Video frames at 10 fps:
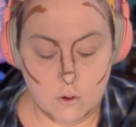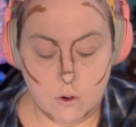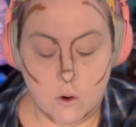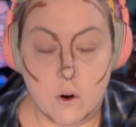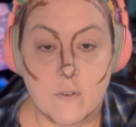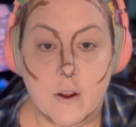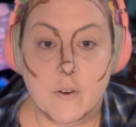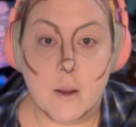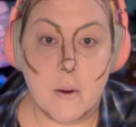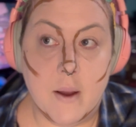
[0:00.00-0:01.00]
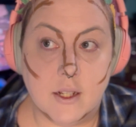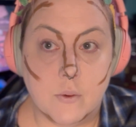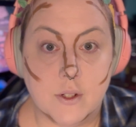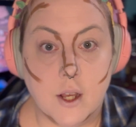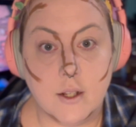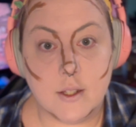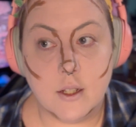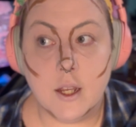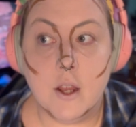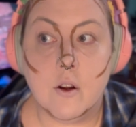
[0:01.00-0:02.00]
Or if I forget my passwords
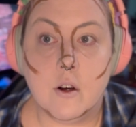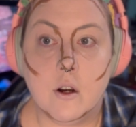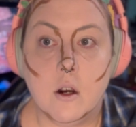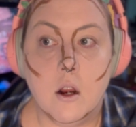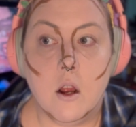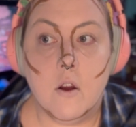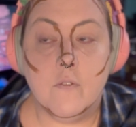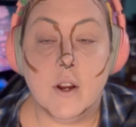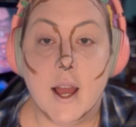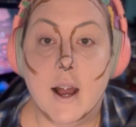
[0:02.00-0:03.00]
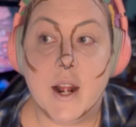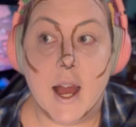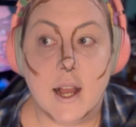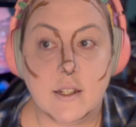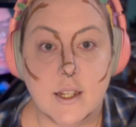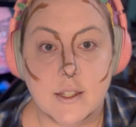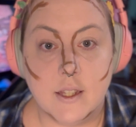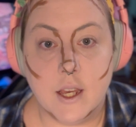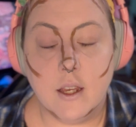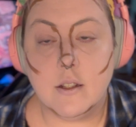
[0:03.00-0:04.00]
constantly, or forget how to access
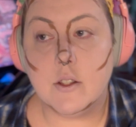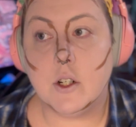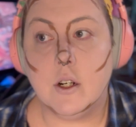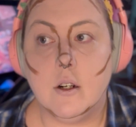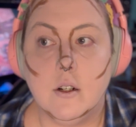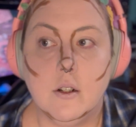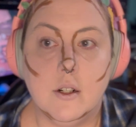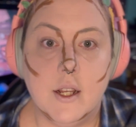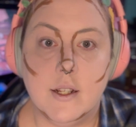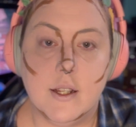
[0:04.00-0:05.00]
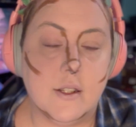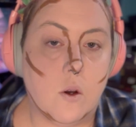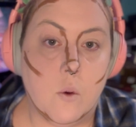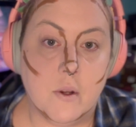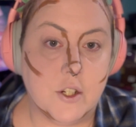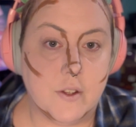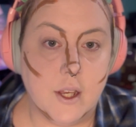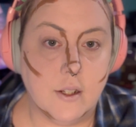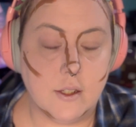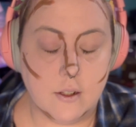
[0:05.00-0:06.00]
things, or it's a whole bunch of
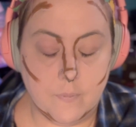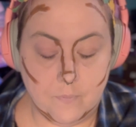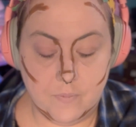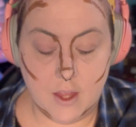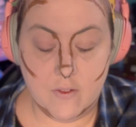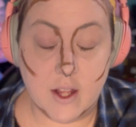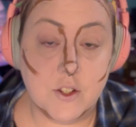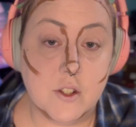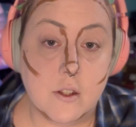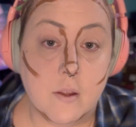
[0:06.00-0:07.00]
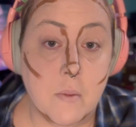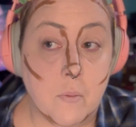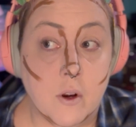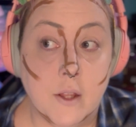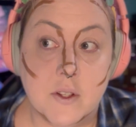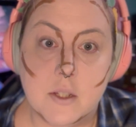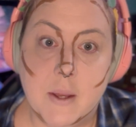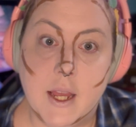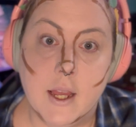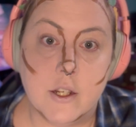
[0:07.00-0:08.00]
things. And that's just the memory and the
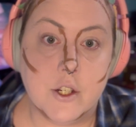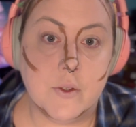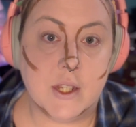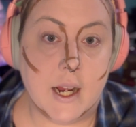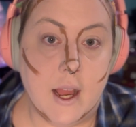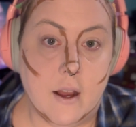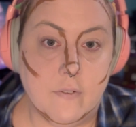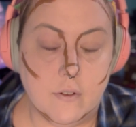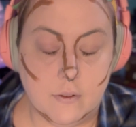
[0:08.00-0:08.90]
speaking issues that I have.